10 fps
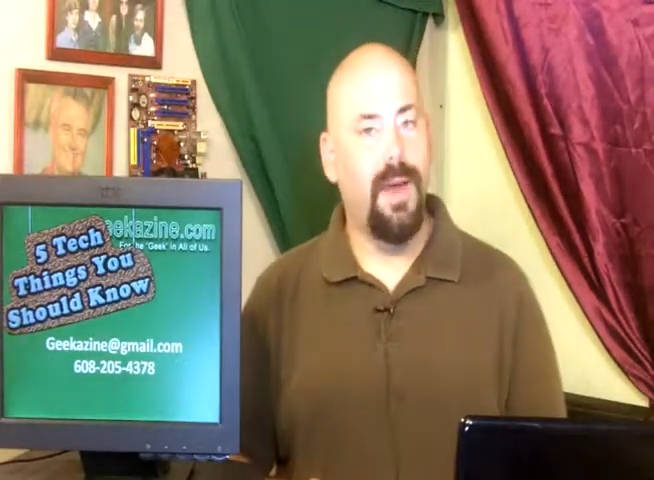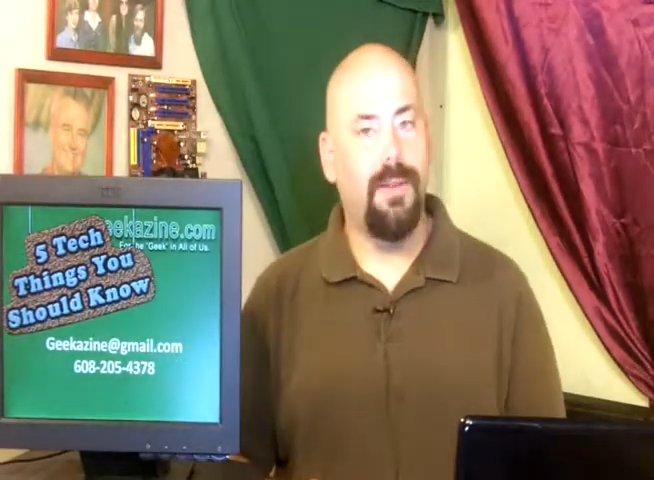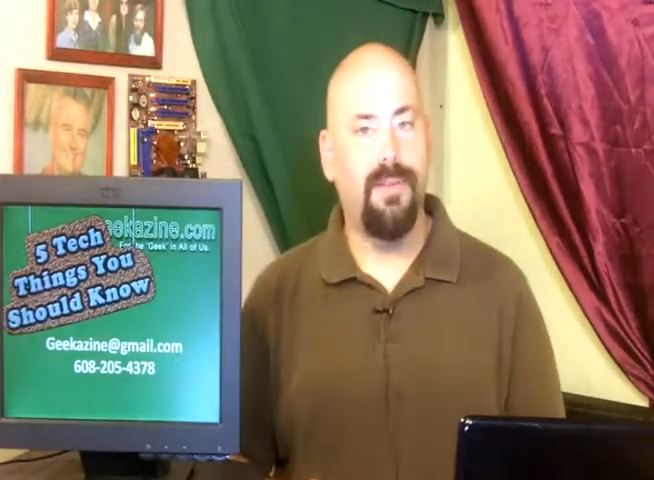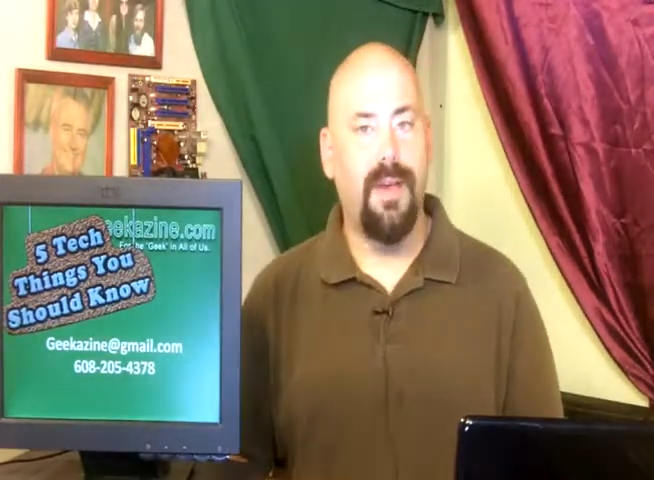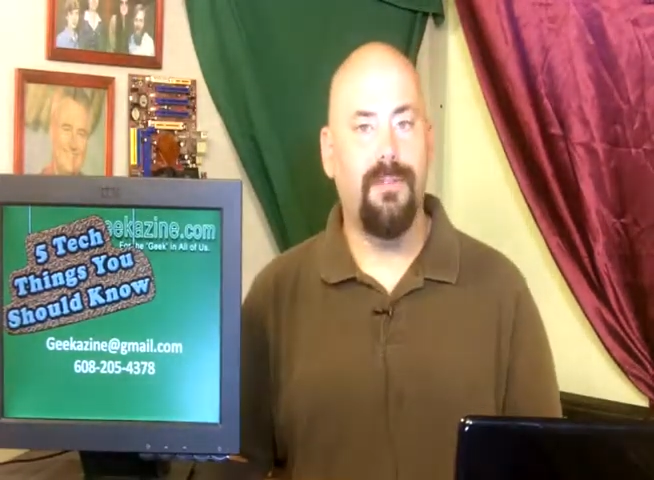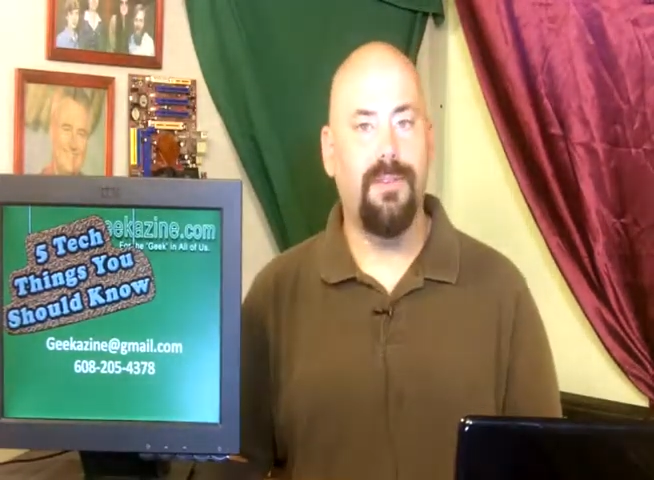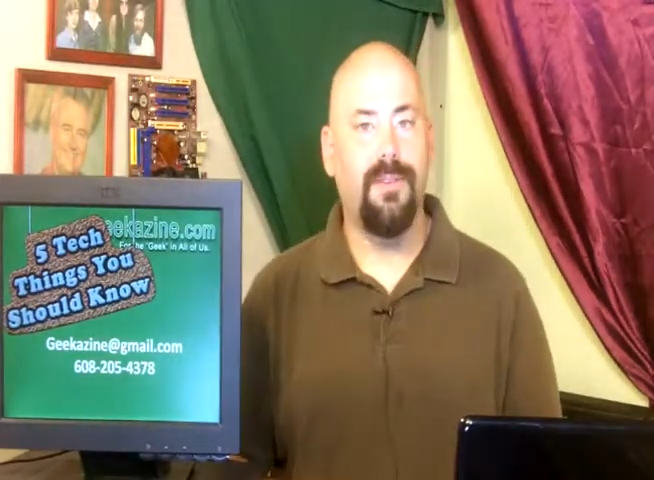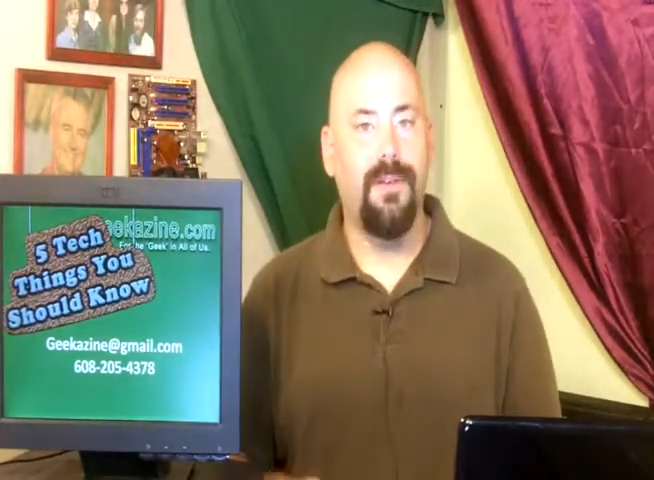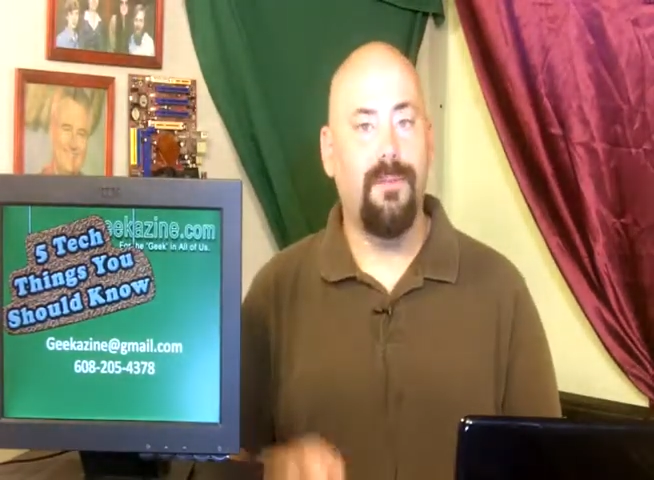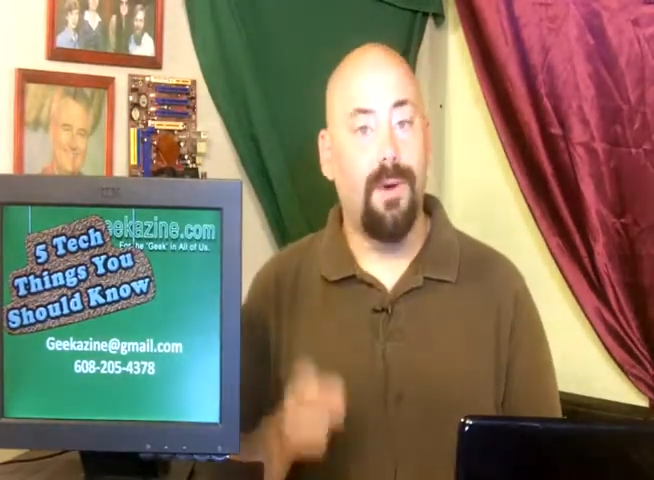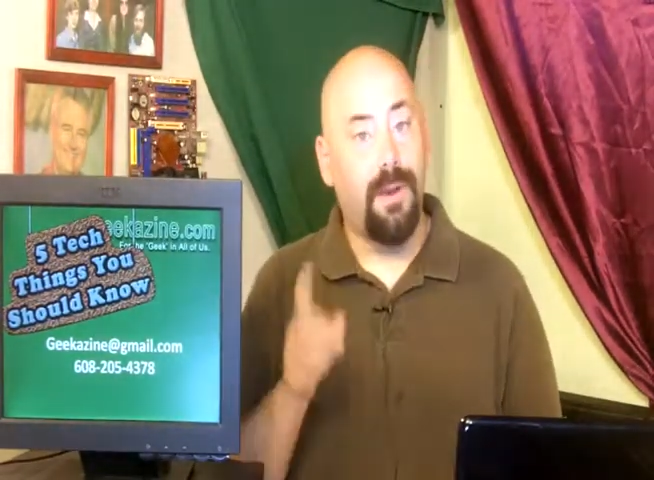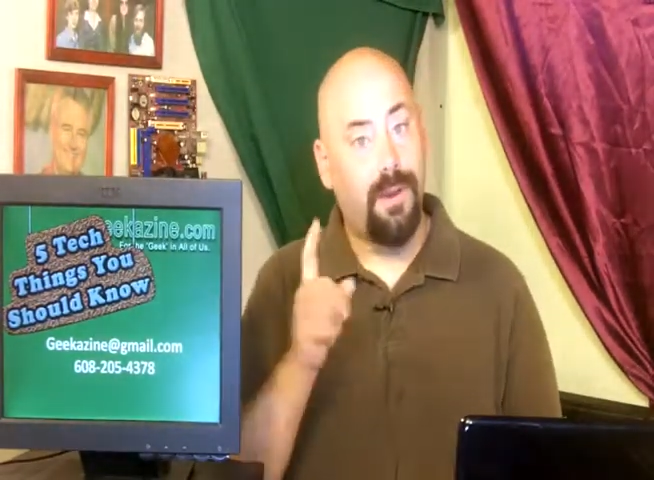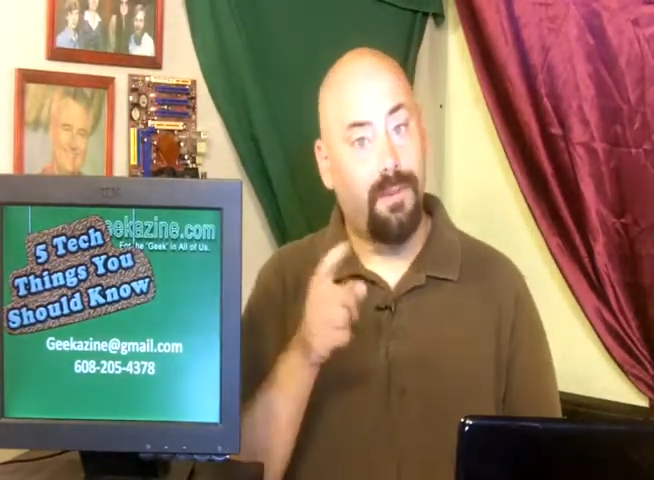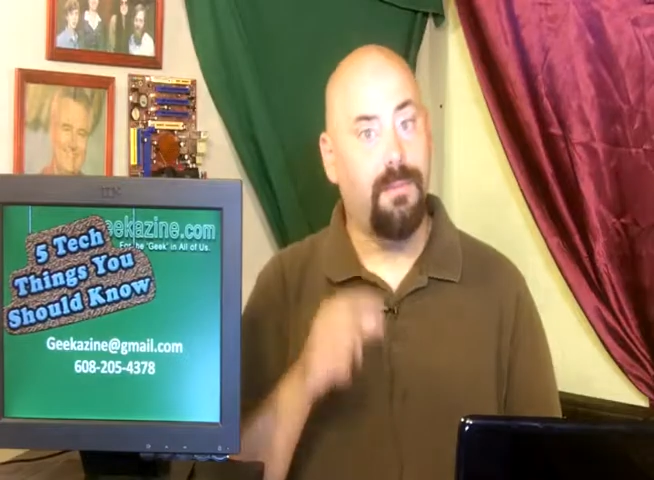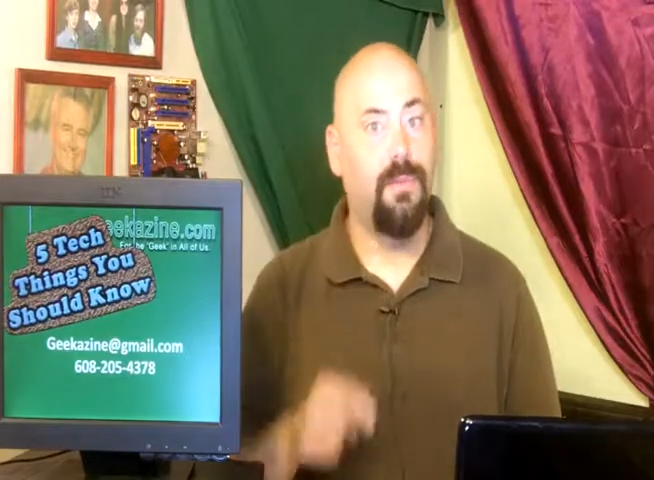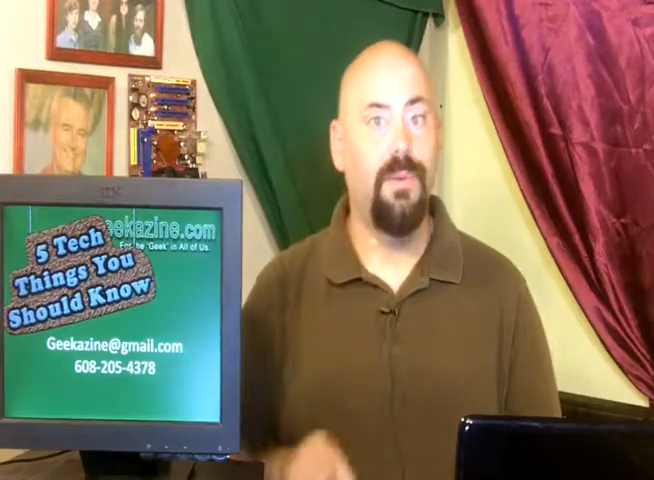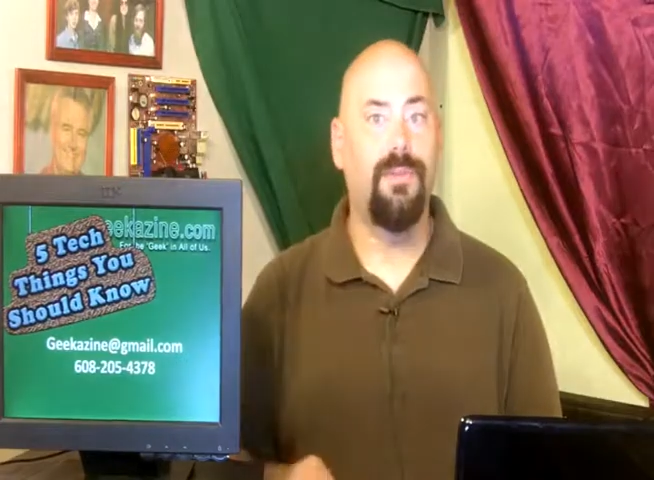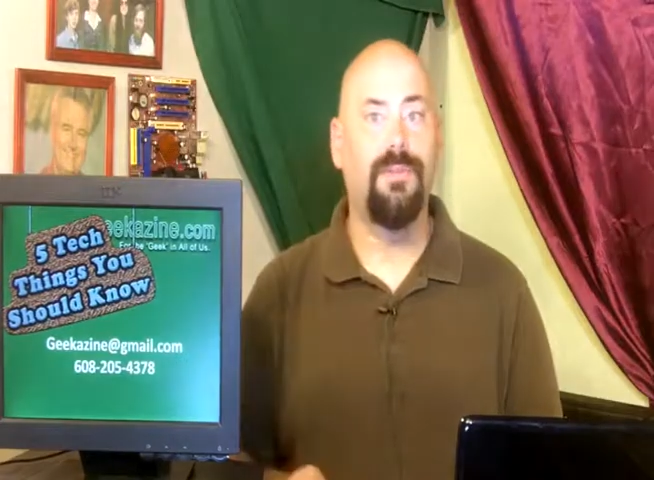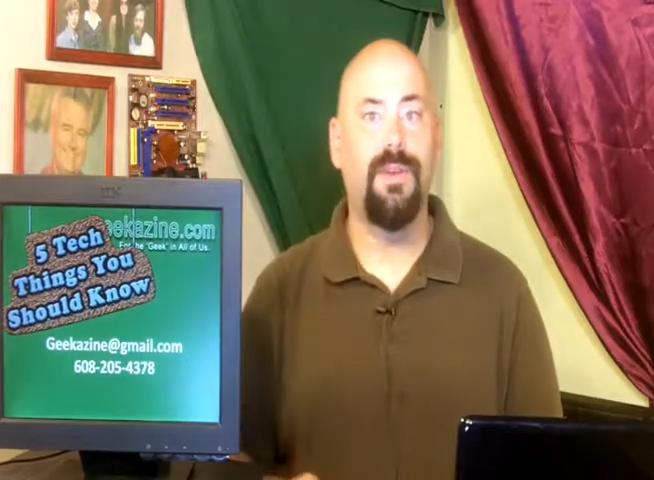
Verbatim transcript: guys have a safe one, and we will